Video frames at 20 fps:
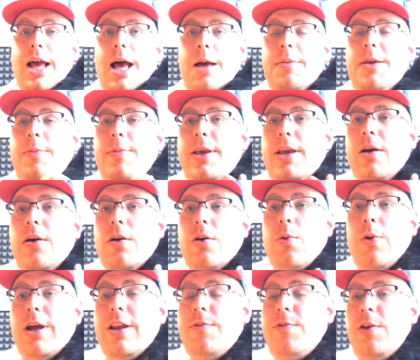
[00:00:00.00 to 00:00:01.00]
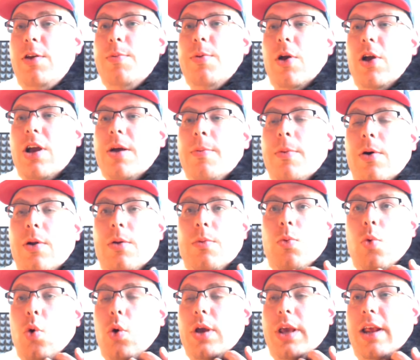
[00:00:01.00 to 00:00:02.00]
I mean, we got quite a few Pokemon
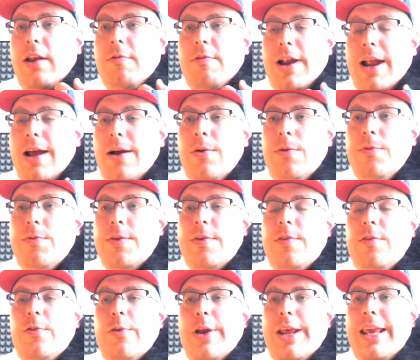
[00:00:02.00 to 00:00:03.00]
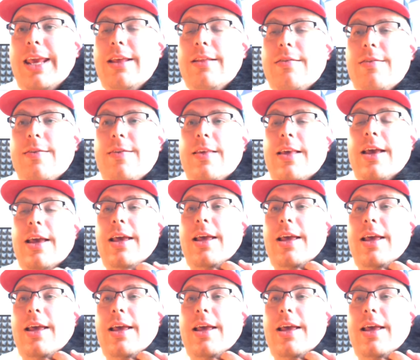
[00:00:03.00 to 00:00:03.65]
walking around the streets